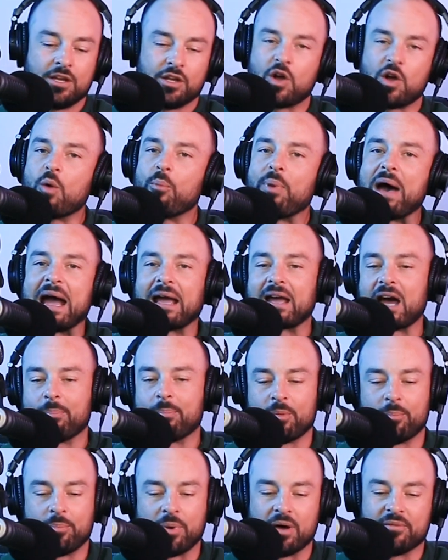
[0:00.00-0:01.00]
go back up
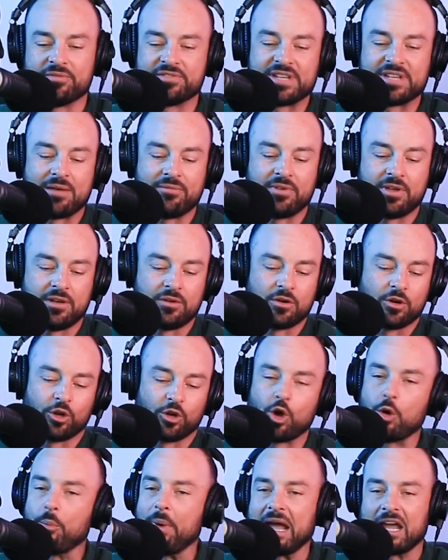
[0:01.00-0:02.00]
above 7 or
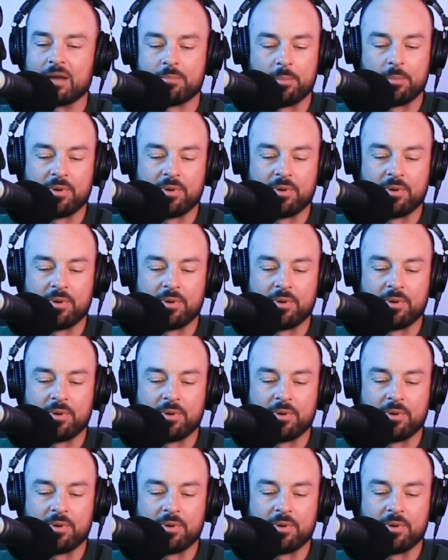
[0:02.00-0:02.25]
go back up